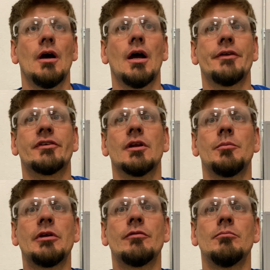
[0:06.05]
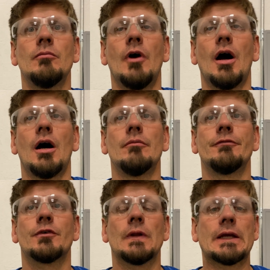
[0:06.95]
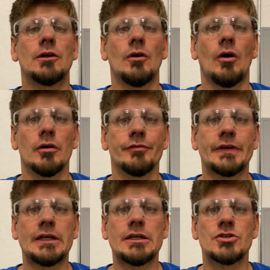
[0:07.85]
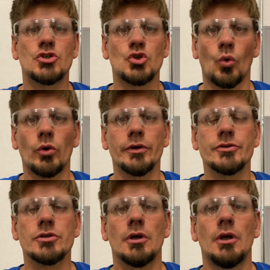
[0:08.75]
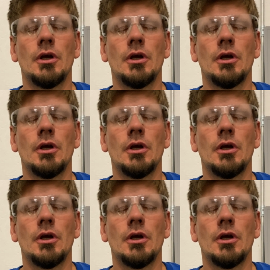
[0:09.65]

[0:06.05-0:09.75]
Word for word: It's going to be for like an RV storage.